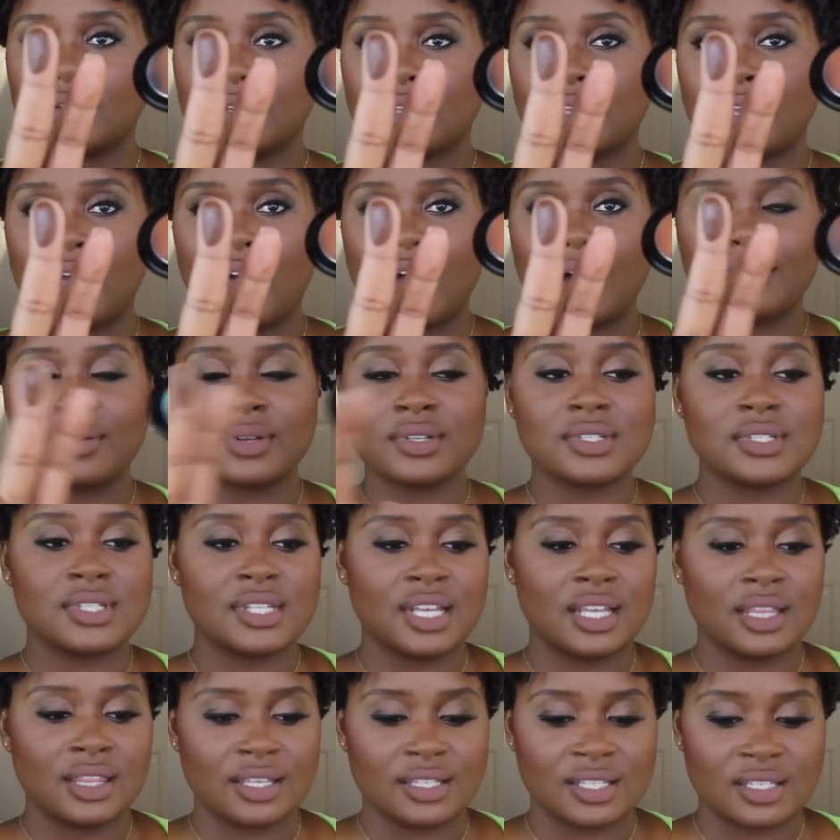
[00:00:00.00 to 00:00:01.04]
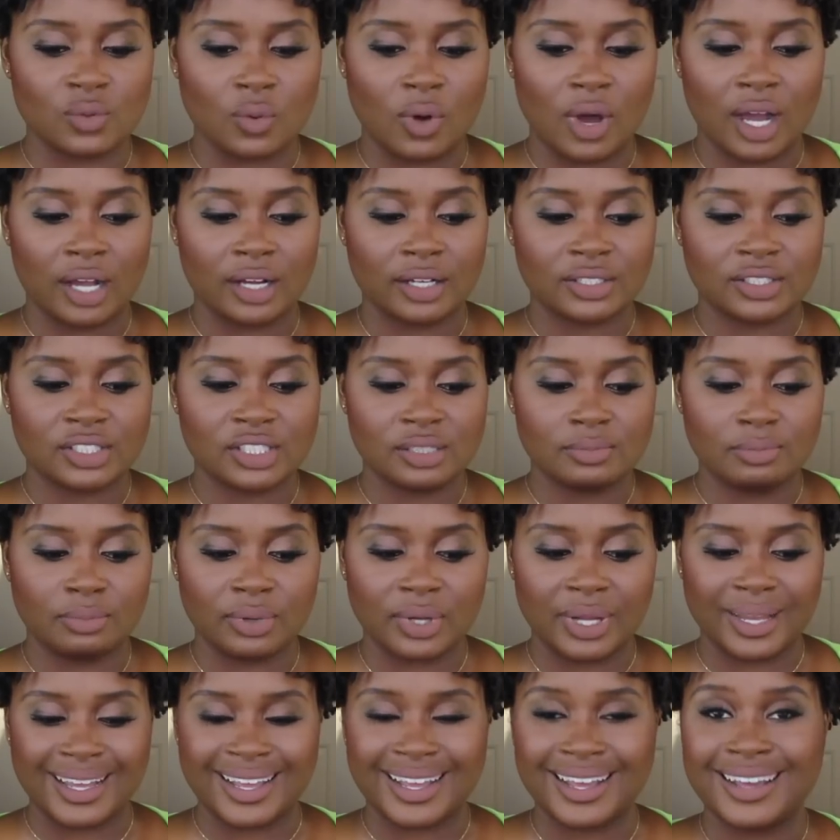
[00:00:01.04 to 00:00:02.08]
Y'all will see the swatch,
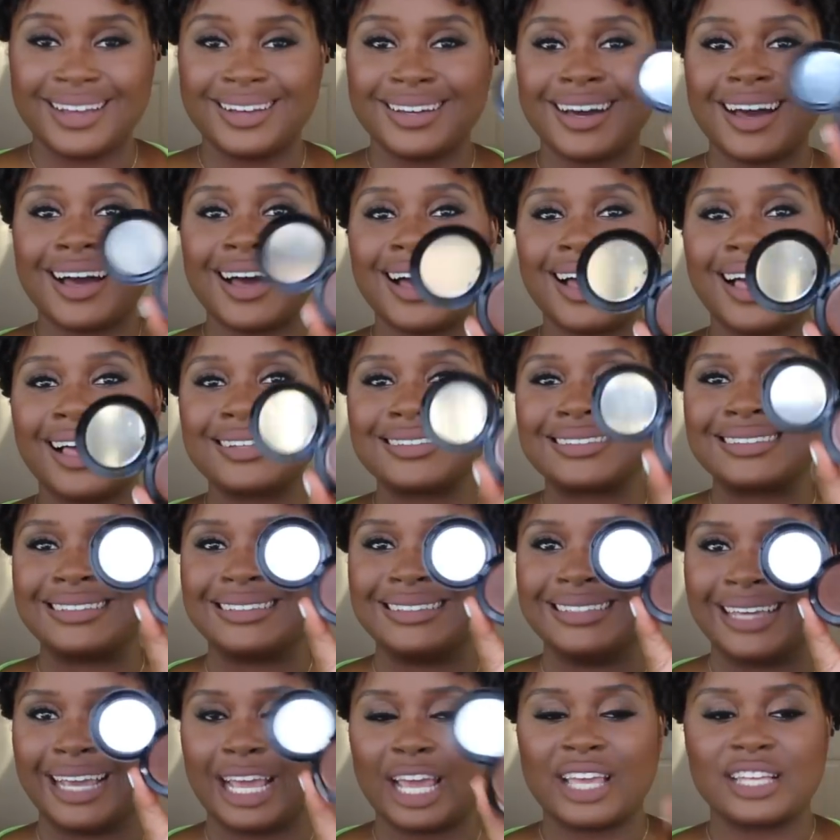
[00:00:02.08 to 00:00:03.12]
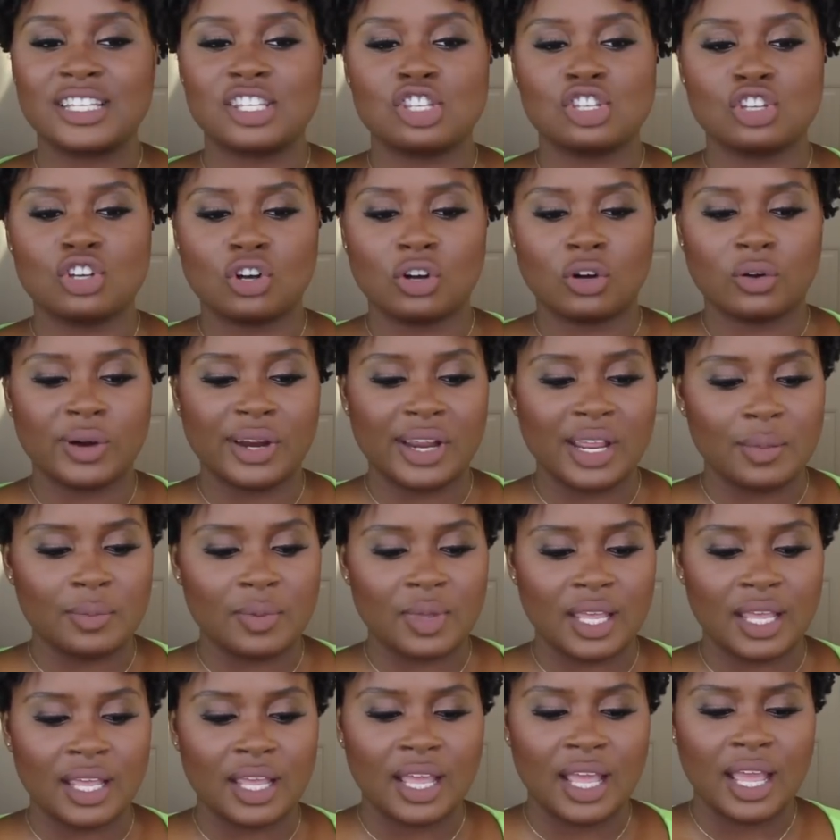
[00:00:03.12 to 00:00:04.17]
but God, it's
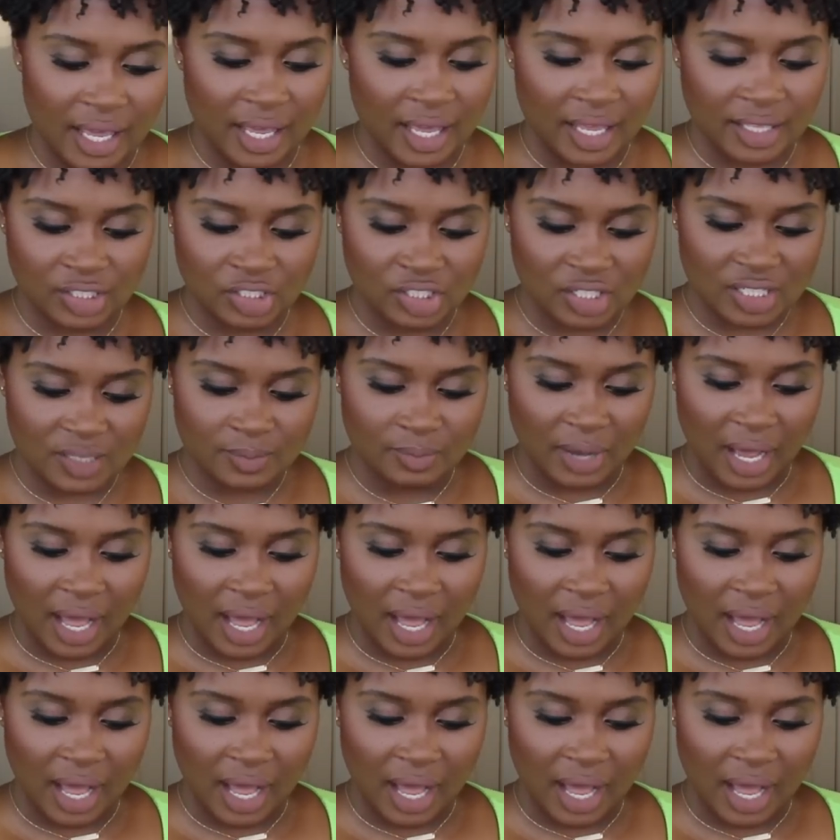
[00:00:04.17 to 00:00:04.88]
creamy. It's just